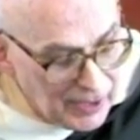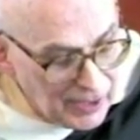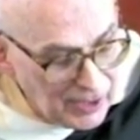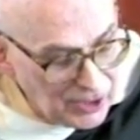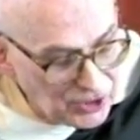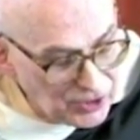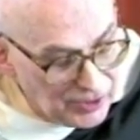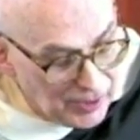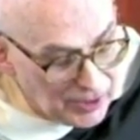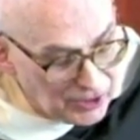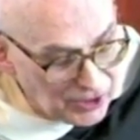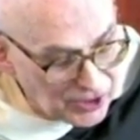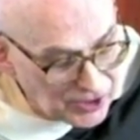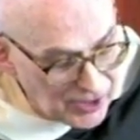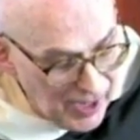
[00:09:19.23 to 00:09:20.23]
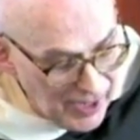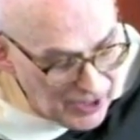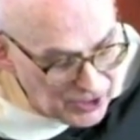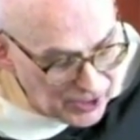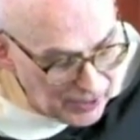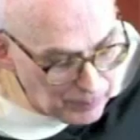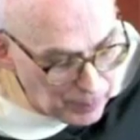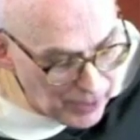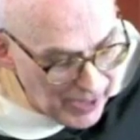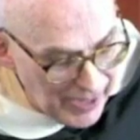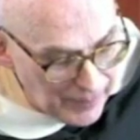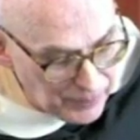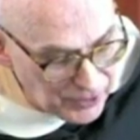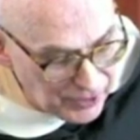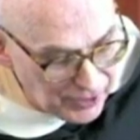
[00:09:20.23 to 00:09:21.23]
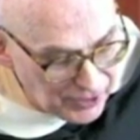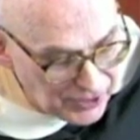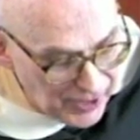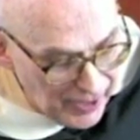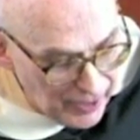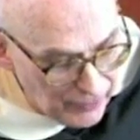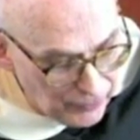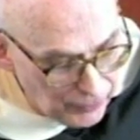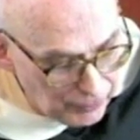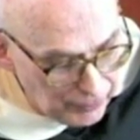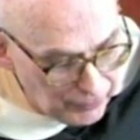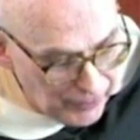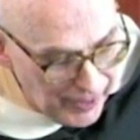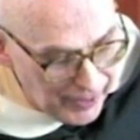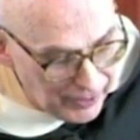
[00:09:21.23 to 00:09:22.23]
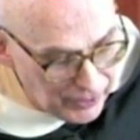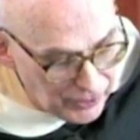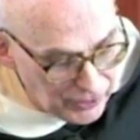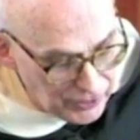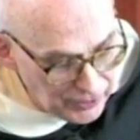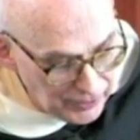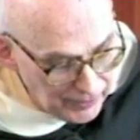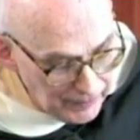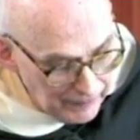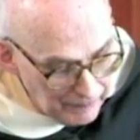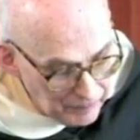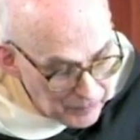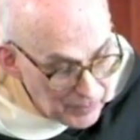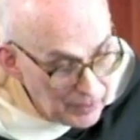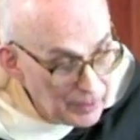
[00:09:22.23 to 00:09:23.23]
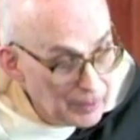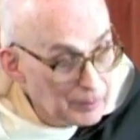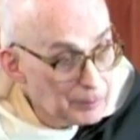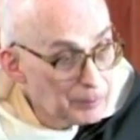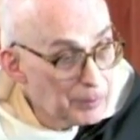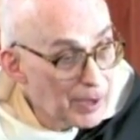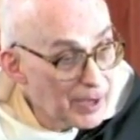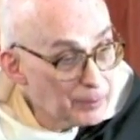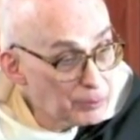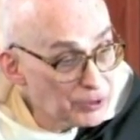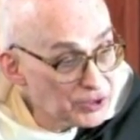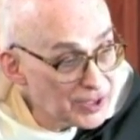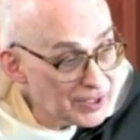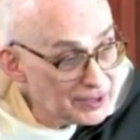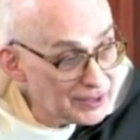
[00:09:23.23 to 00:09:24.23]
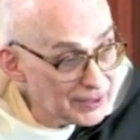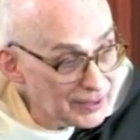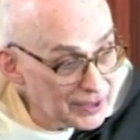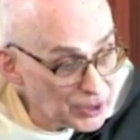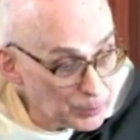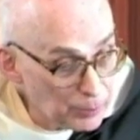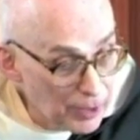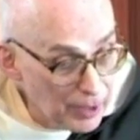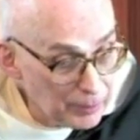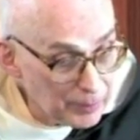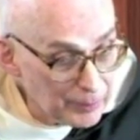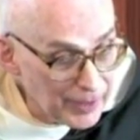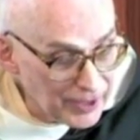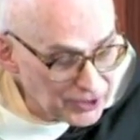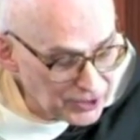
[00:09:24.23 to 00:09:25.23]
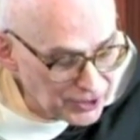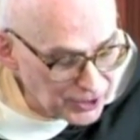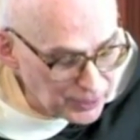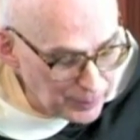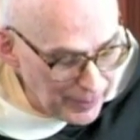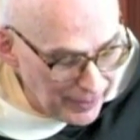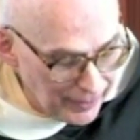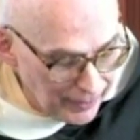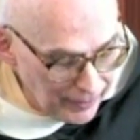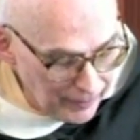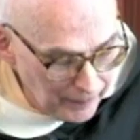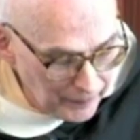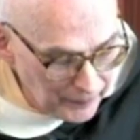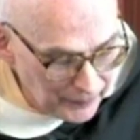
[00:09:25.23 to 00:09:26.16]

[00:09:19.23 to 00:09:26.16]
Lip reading: He's disguising perhaps the desire for revenge by presenting his problem as despair.